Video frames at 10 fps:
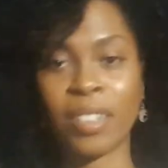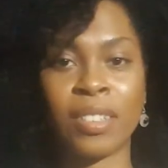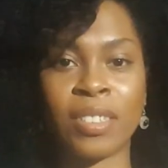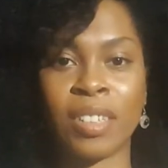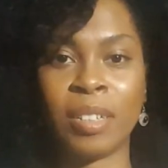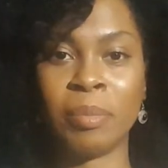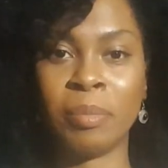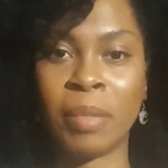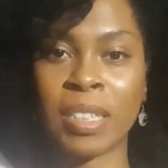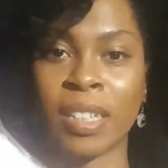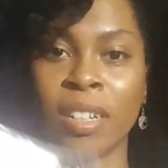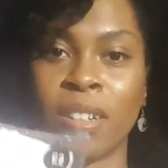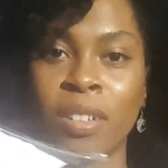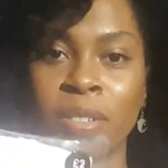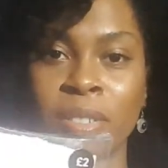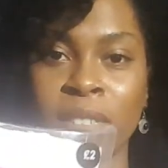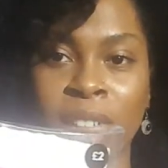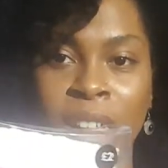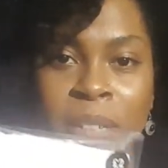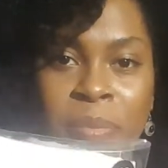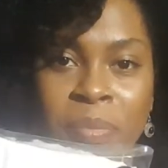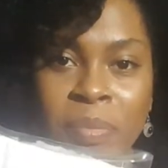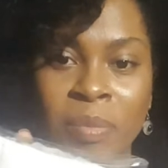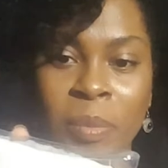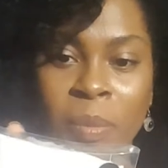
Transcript: got some muslin cloths. Um,